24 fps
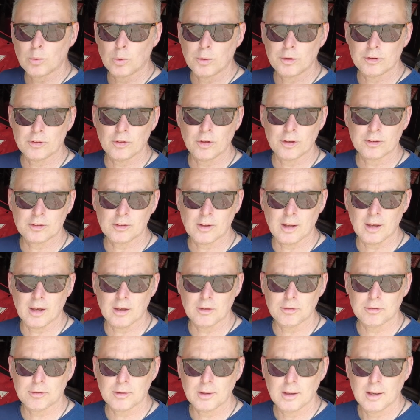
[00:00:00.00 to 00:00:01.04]
always nice to
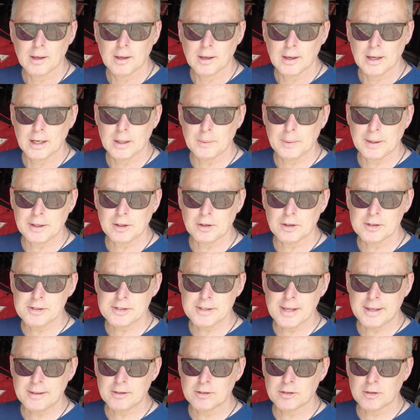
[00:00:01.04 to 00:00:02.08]
have. Anyway guys,
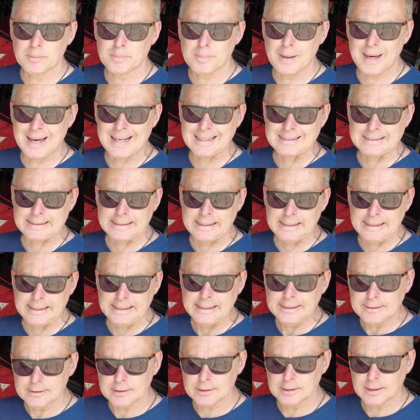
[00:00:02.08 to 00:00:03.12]
that's about
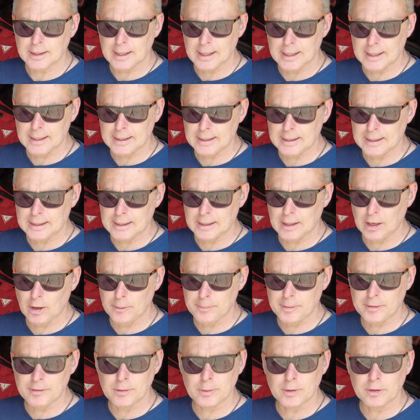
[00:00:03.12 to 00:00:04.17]
it.
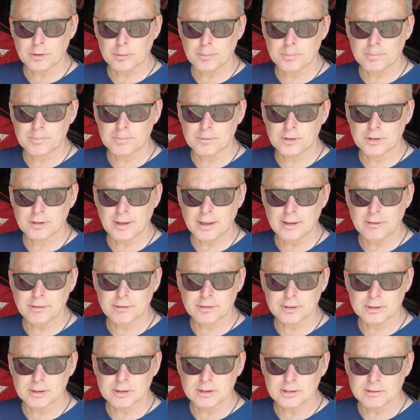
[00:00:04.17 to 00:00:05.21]
Hope everyone's
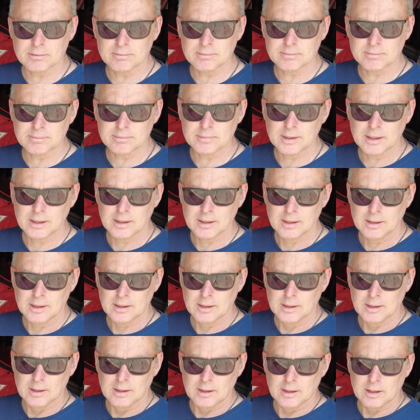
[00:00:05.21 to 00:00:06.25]
safe and
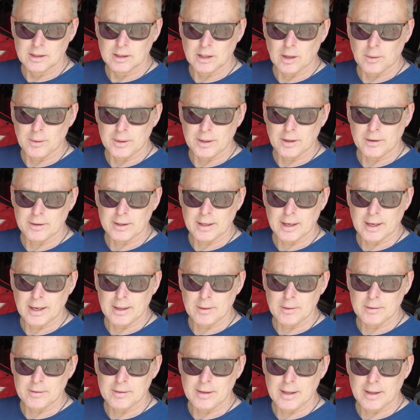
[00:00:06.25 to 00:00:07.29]
going okay
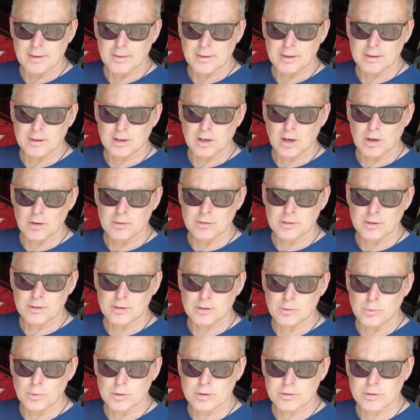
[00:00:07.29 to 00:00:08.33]
with now that the COVID
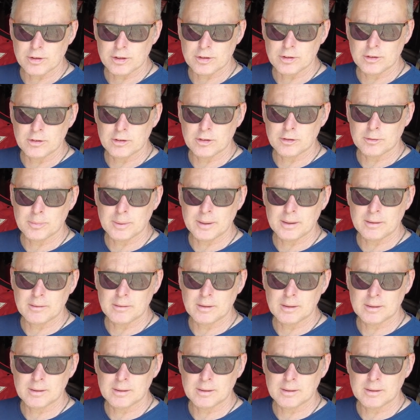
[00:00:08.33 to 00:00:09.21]
restrictions have been